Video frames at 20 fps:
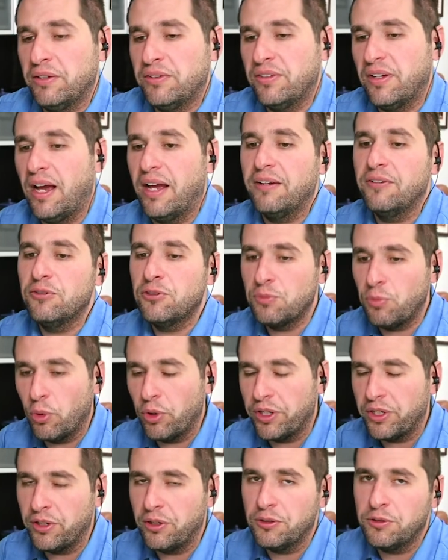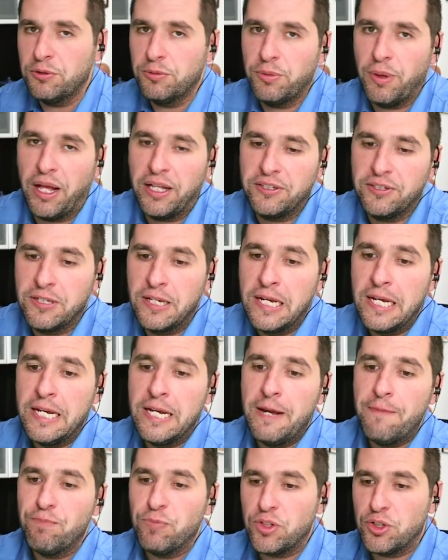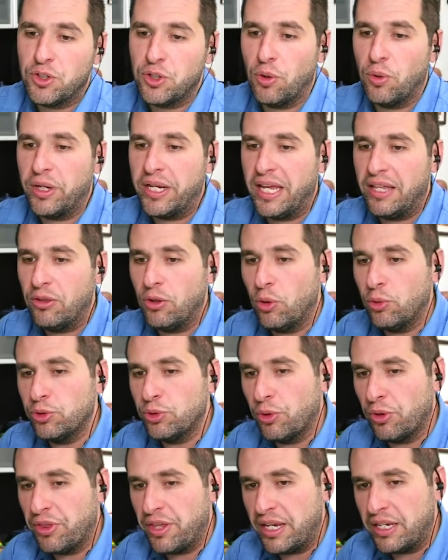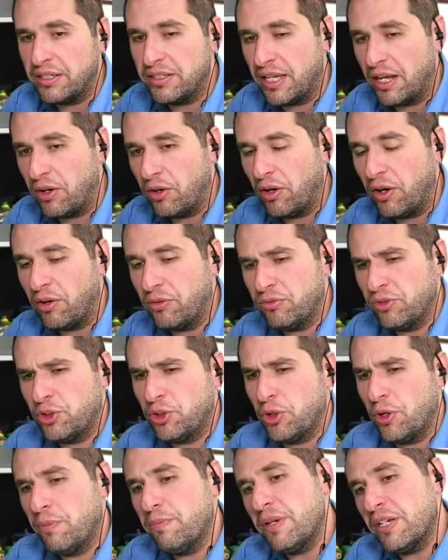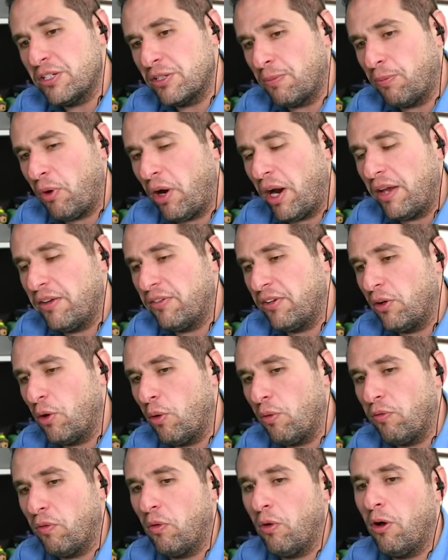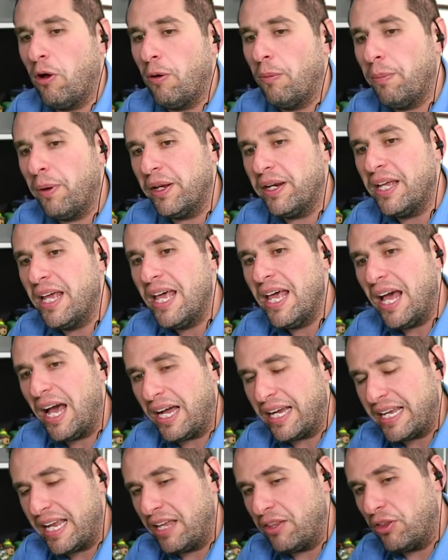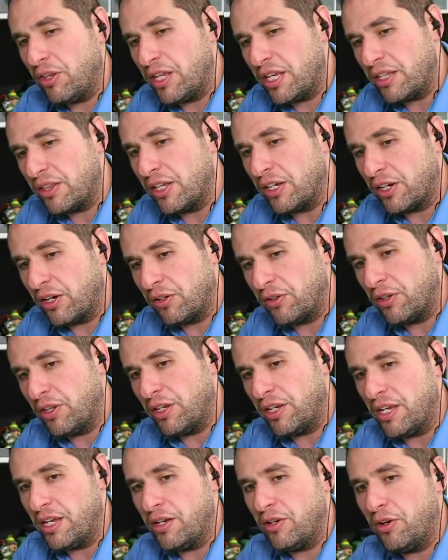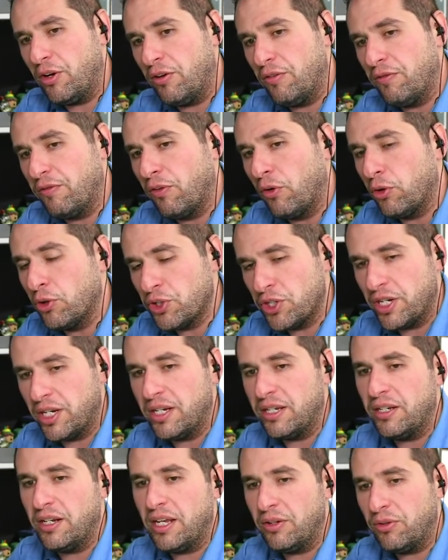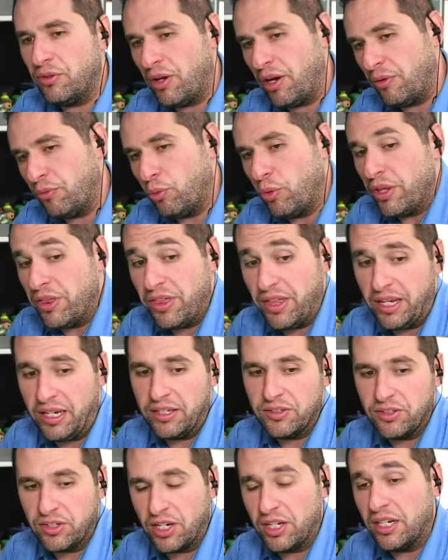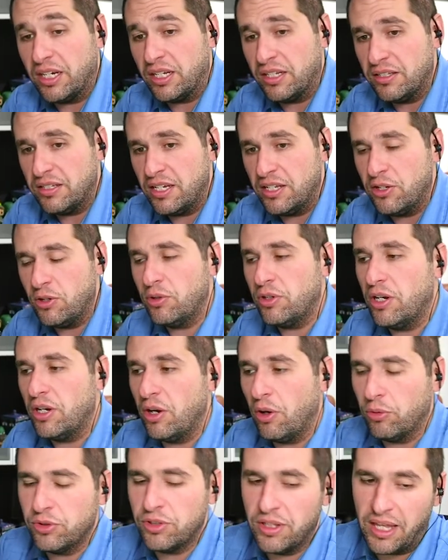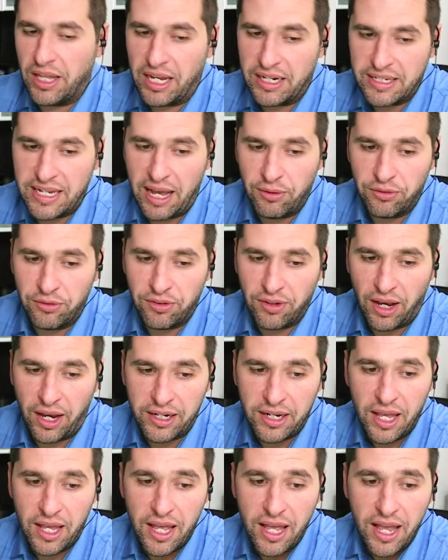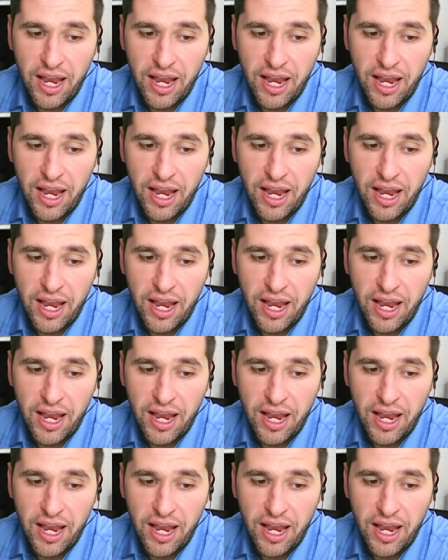outside? Sporting goods spots. So again, those are things that shouldn't be surprising overall. But again, the conversion, we think, is going to continue, you know, to that downside,